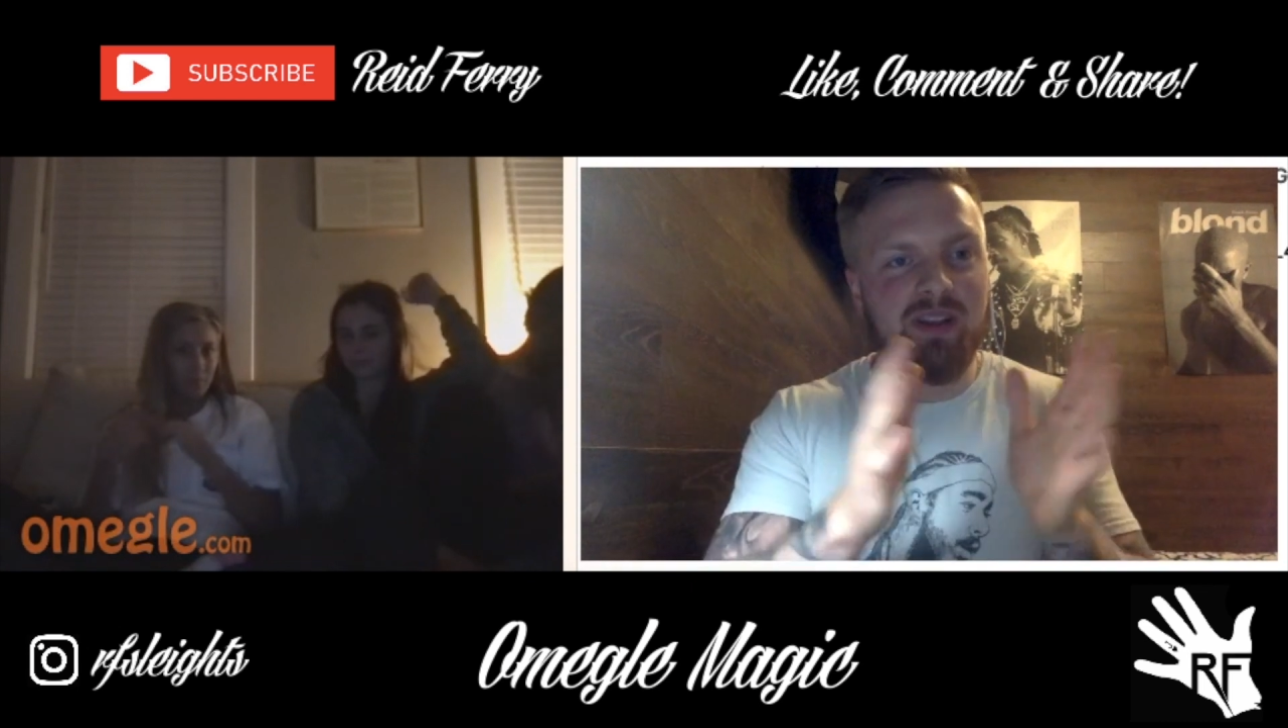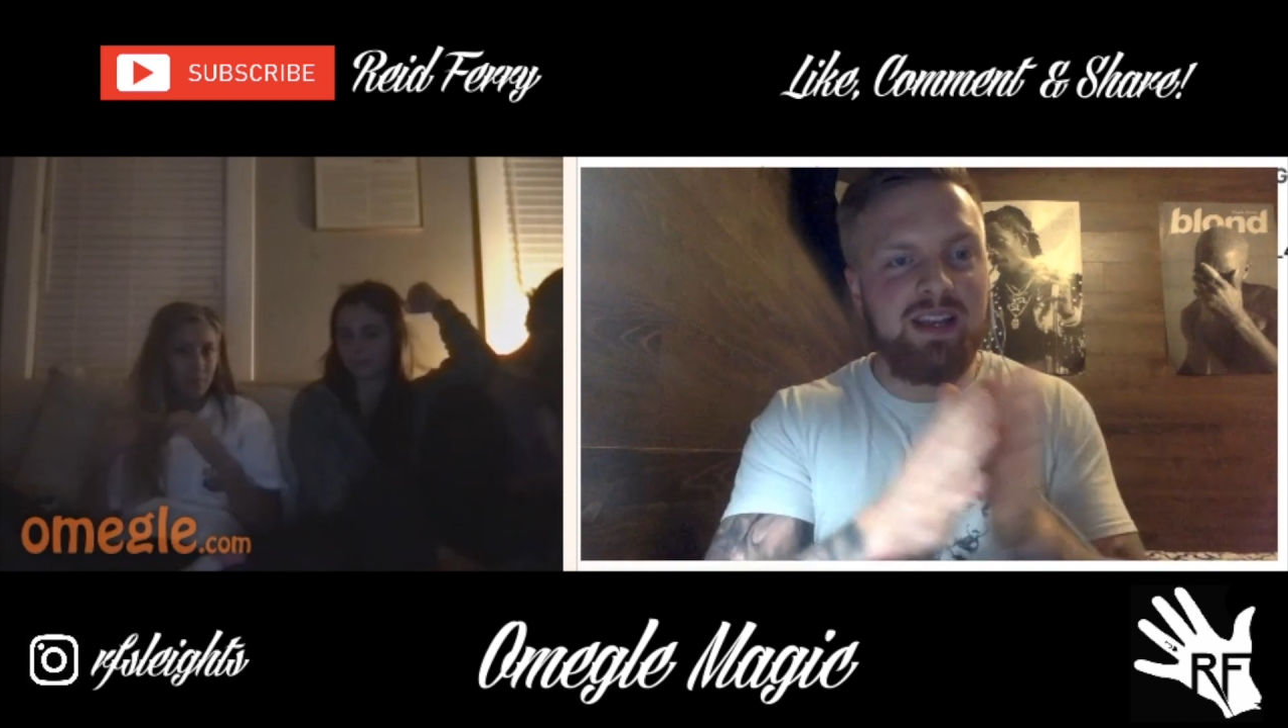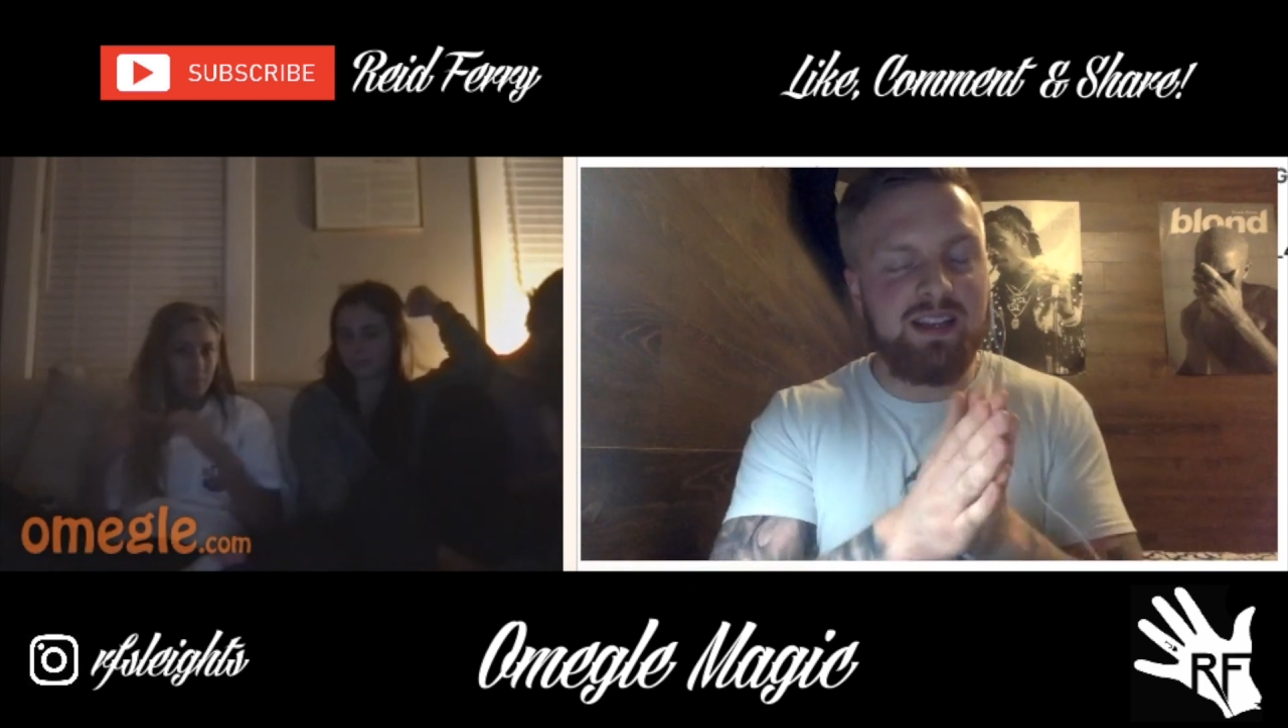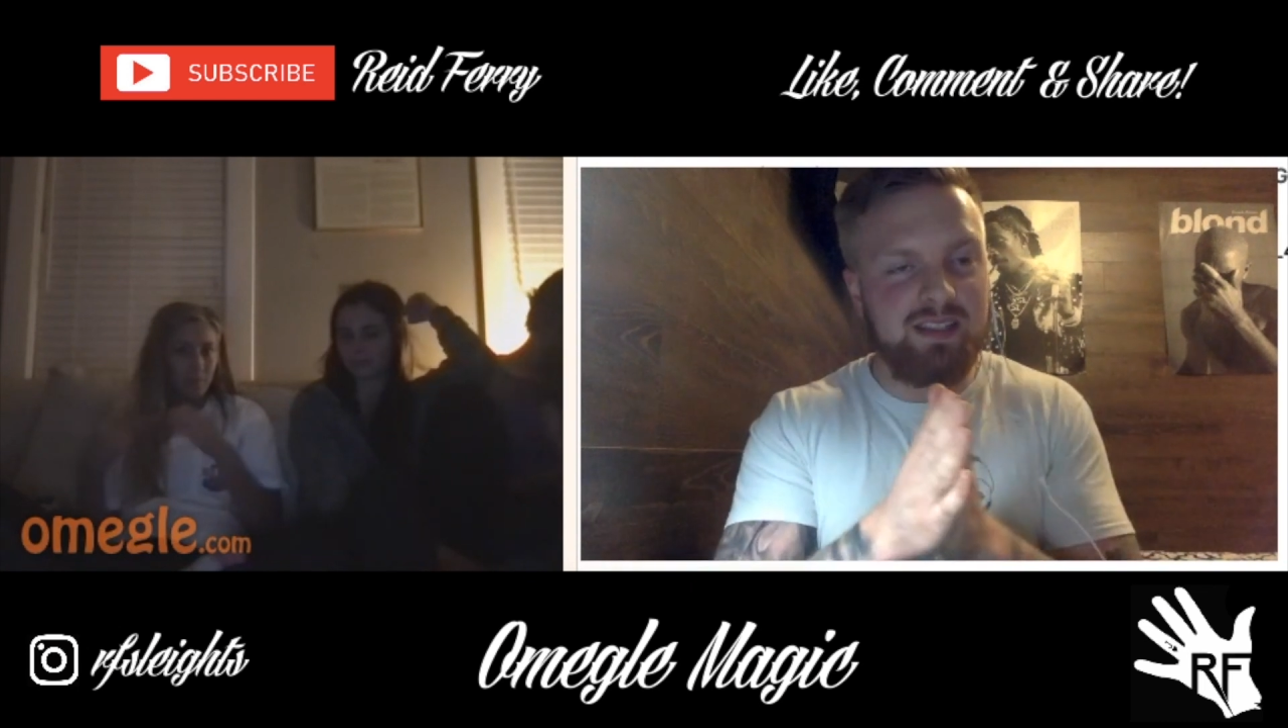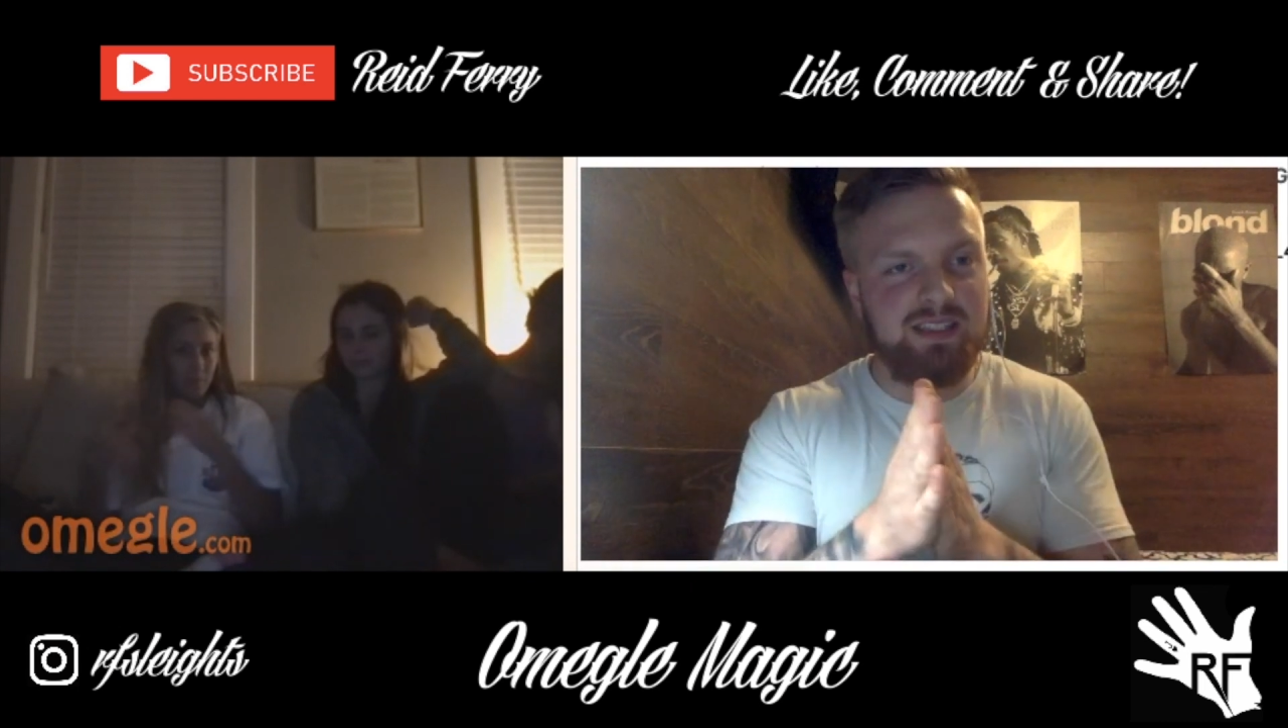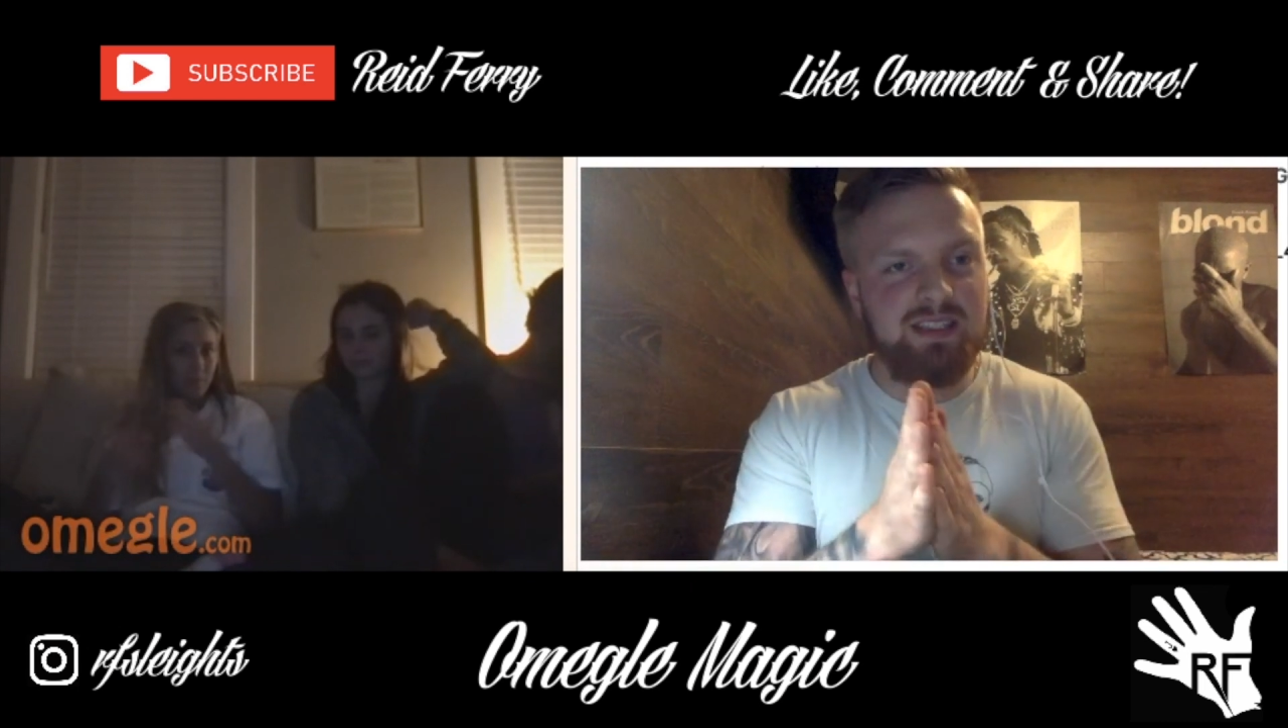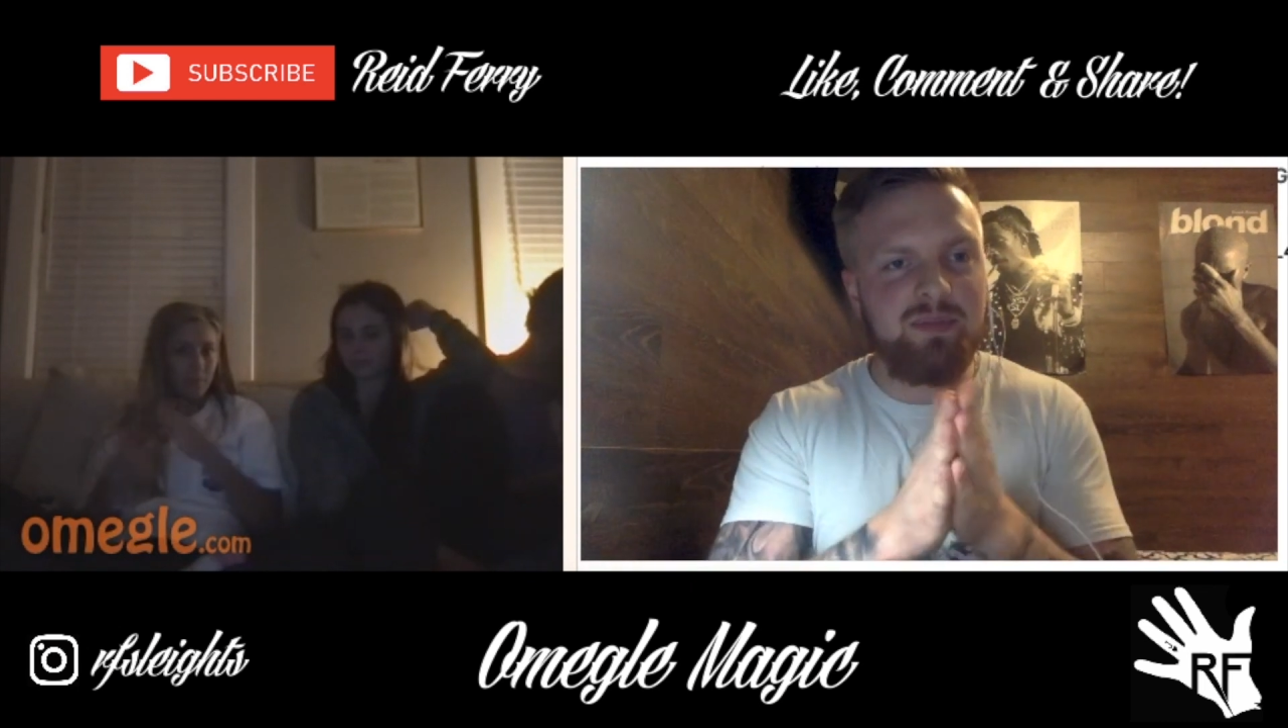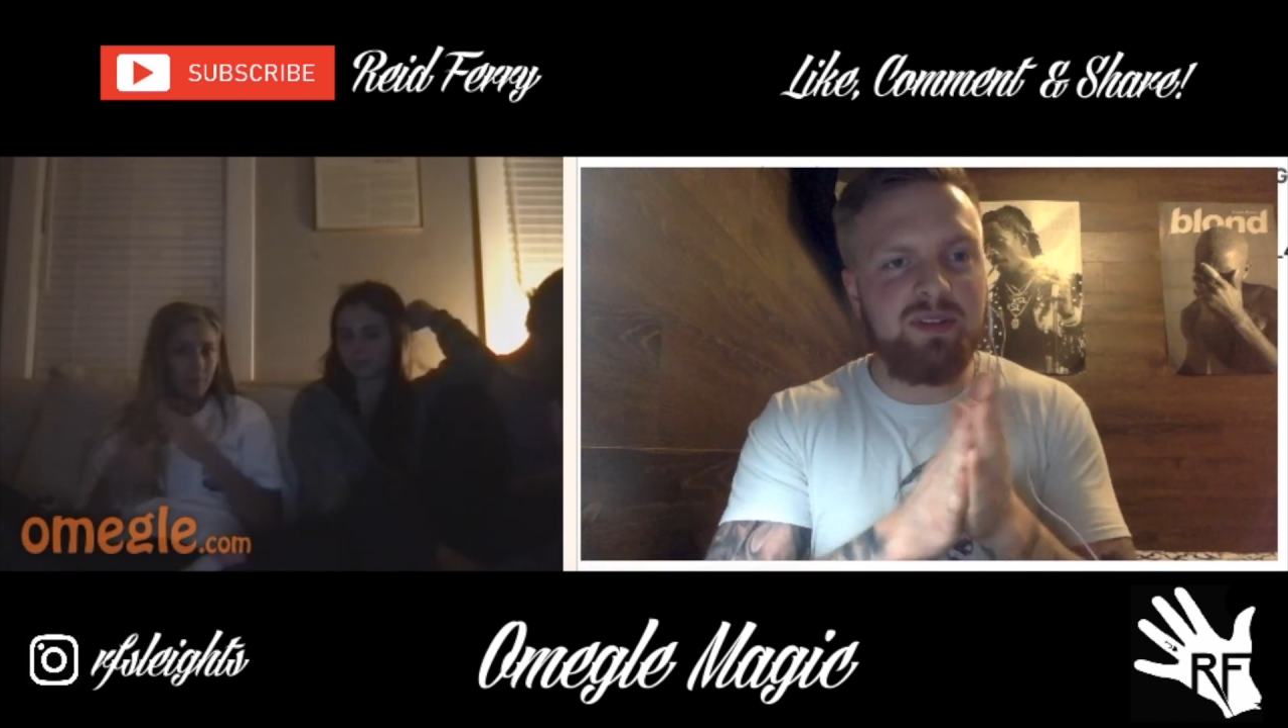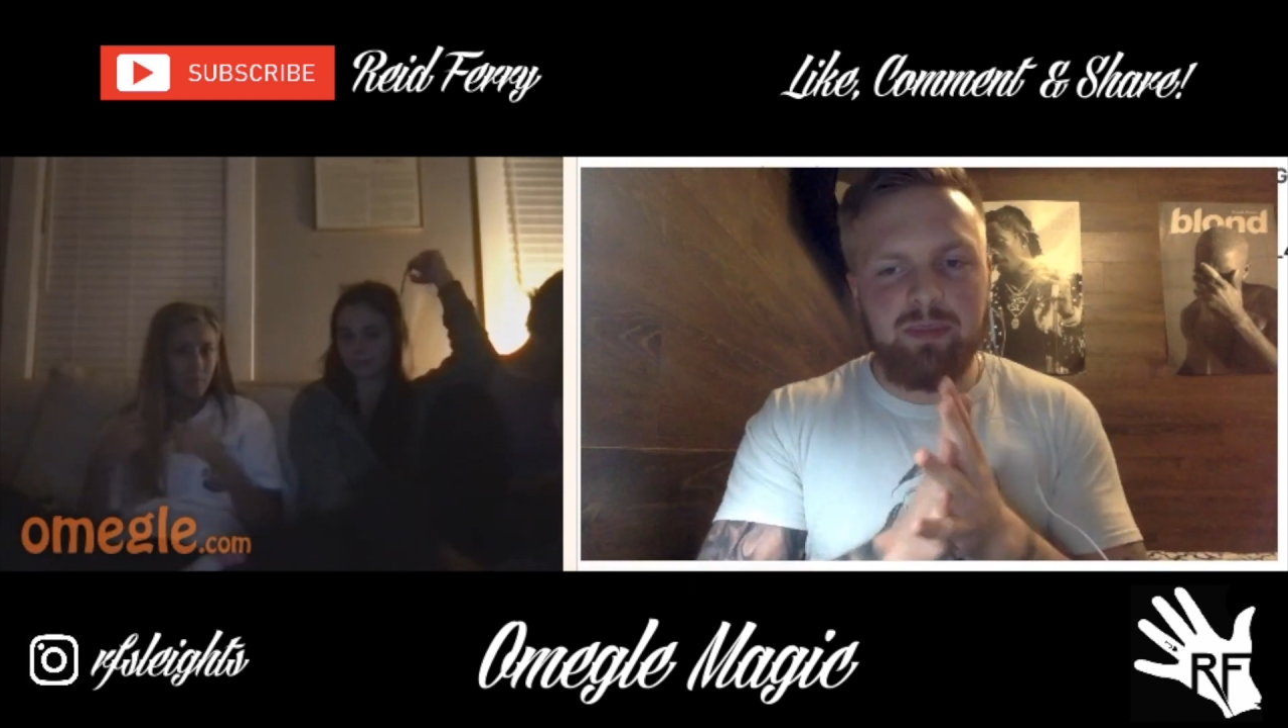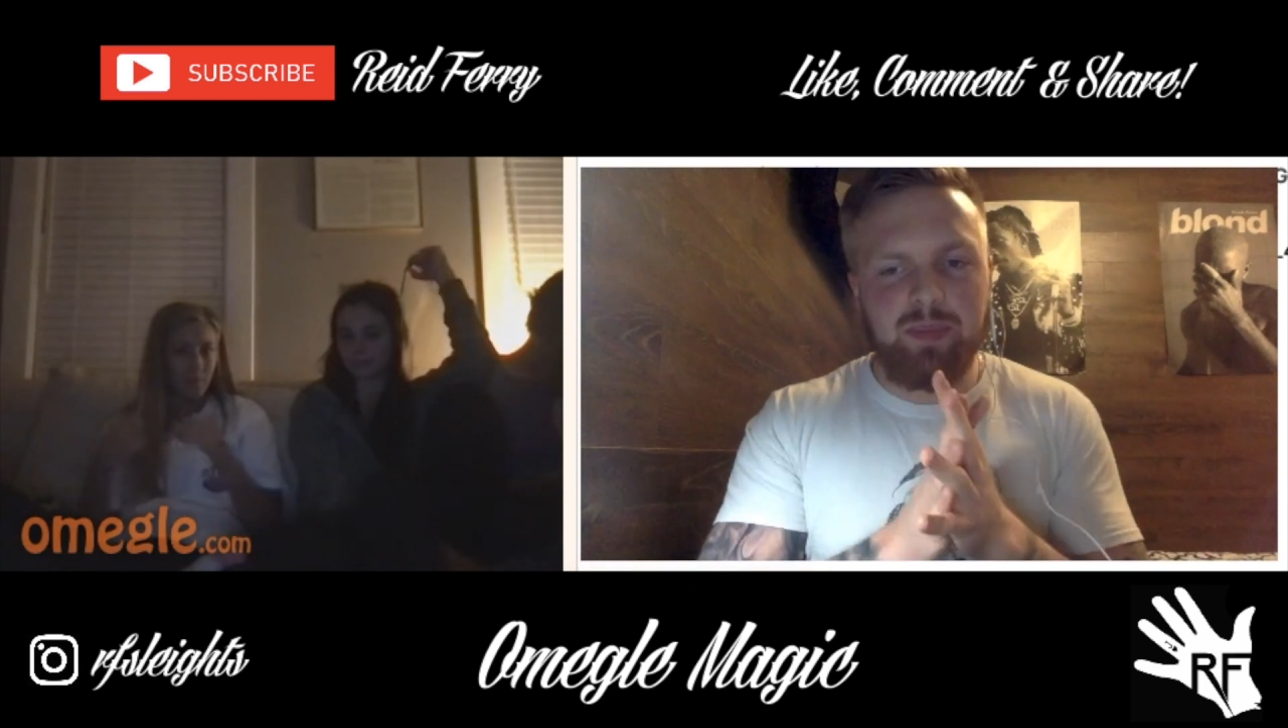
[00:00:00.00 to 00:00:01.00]
that is
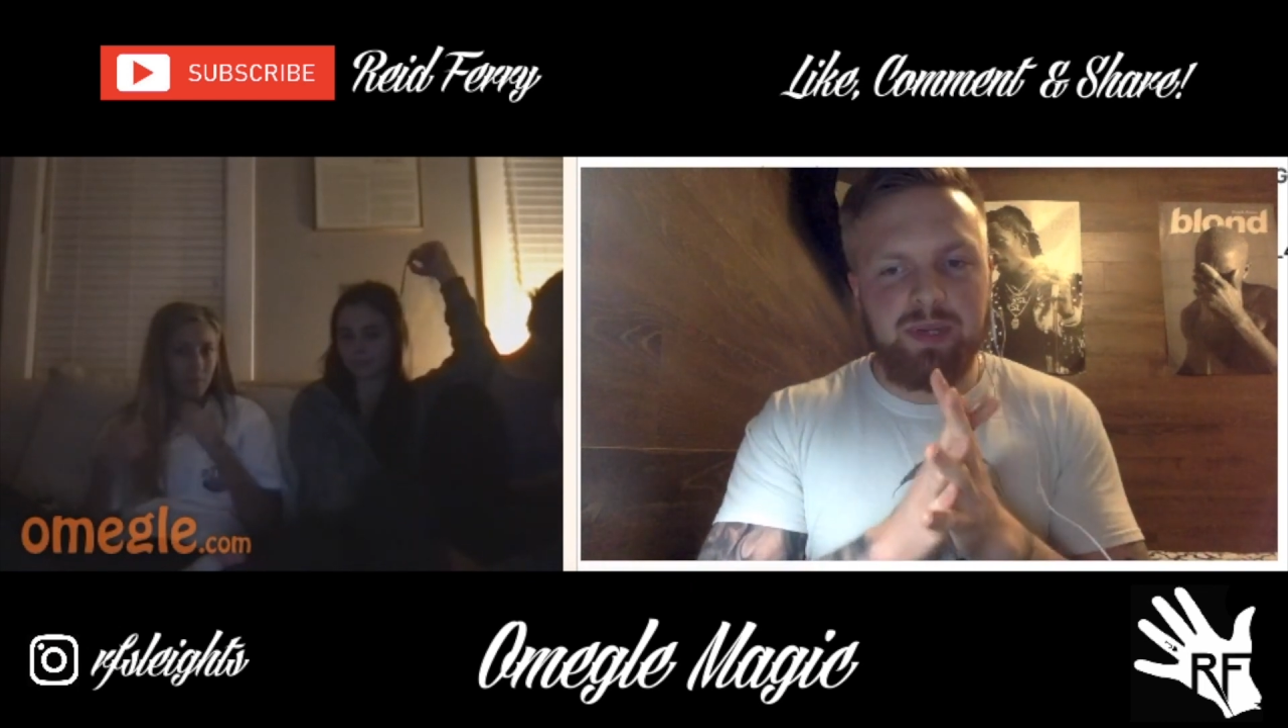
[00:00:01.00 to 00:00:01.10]
except you.